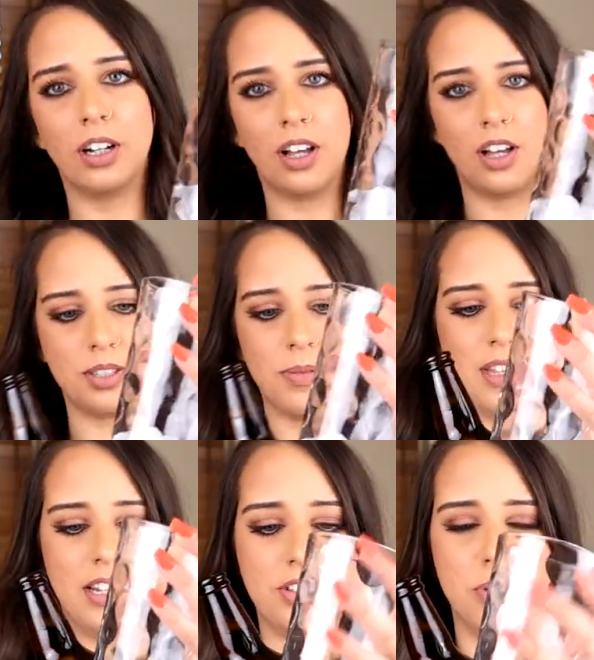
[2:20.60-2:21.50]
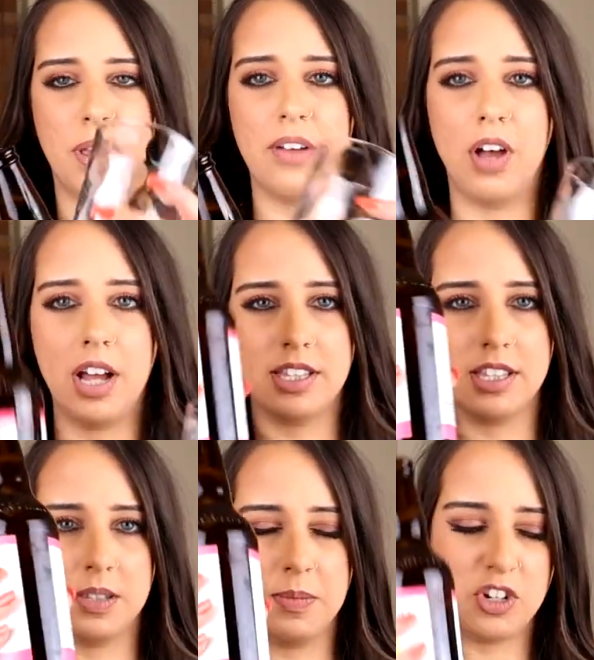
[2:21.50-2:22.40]
a glass with a little bit of ice.
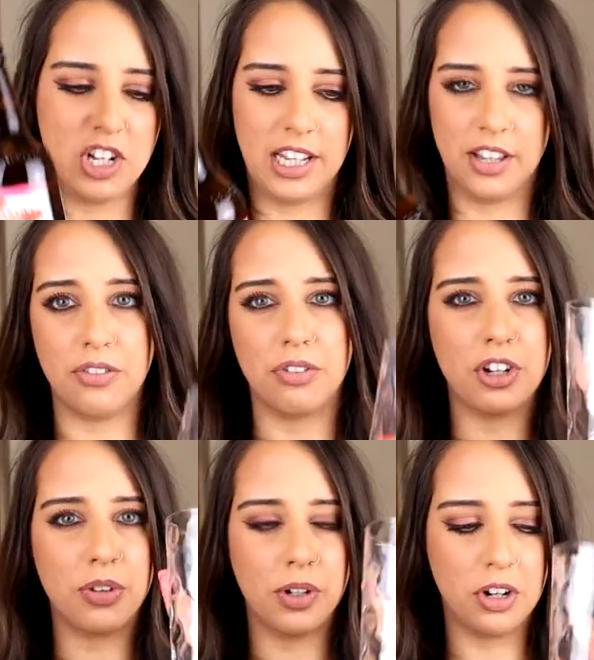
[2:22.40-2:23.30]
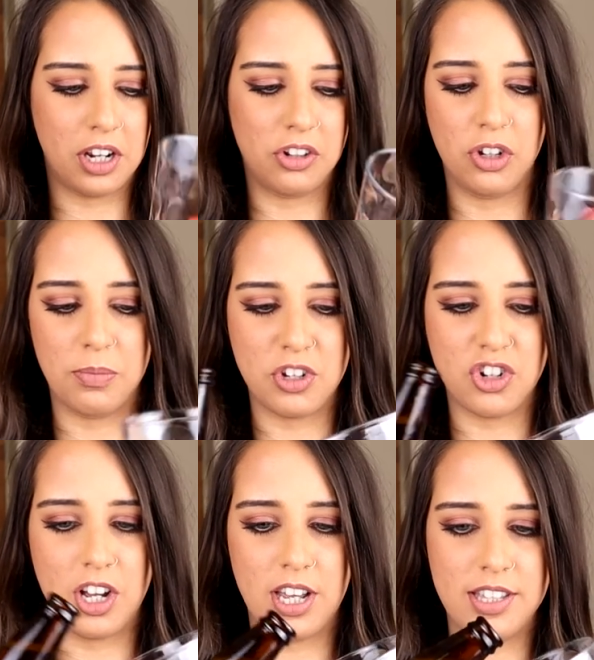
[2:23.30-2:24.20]
This has been chilling in the fridge, so I don't need too
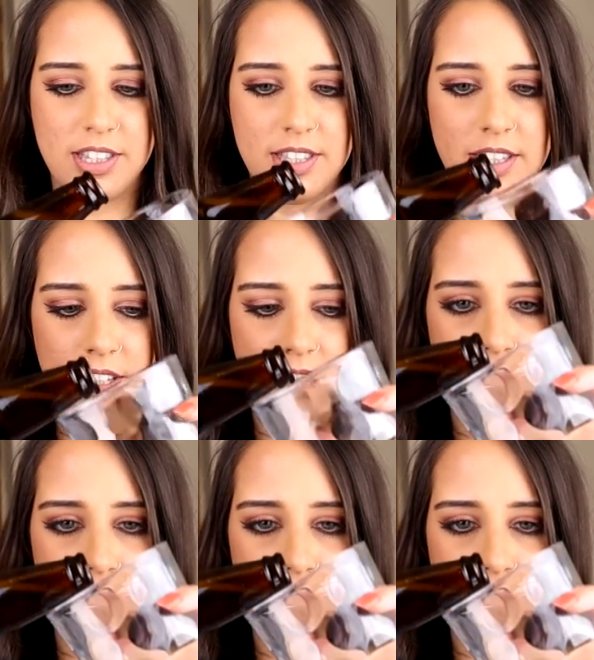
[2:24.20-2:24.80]
much ice.